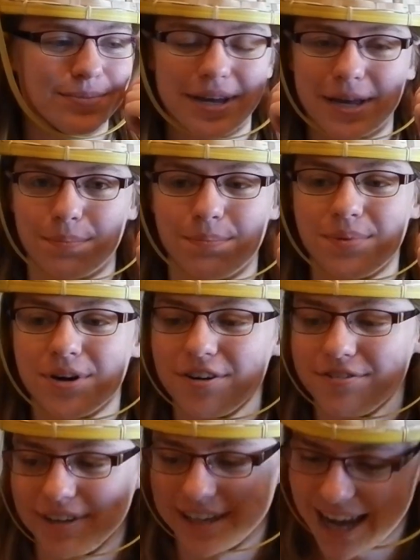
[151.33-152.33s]
This will make a
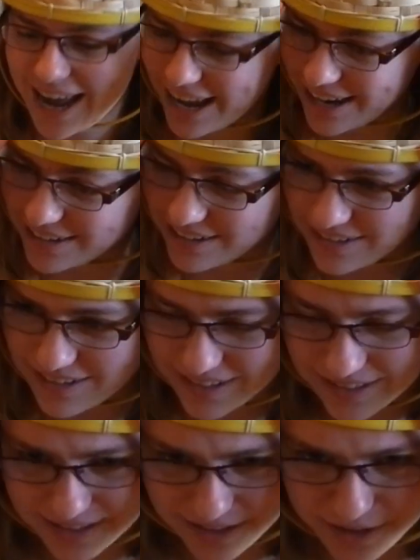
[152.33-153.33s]
perfect hat.
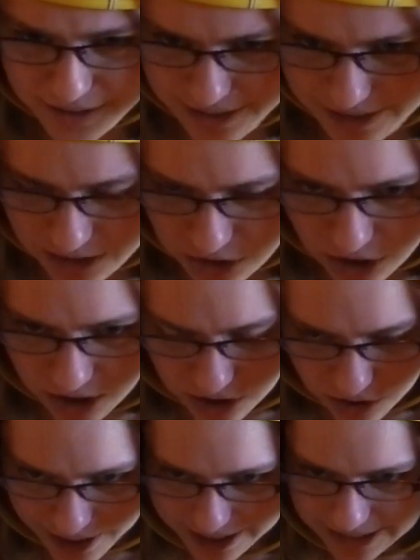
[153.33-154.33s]
Literally, it's
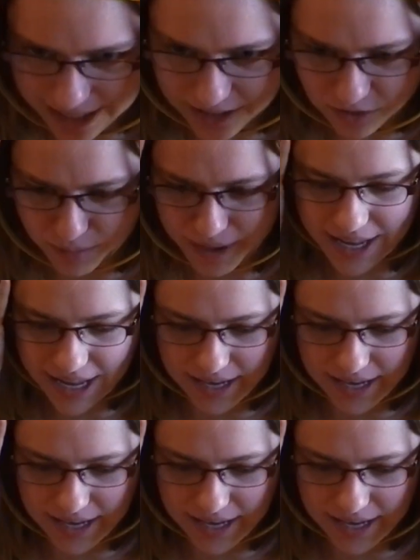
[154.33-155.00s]
just the right size for my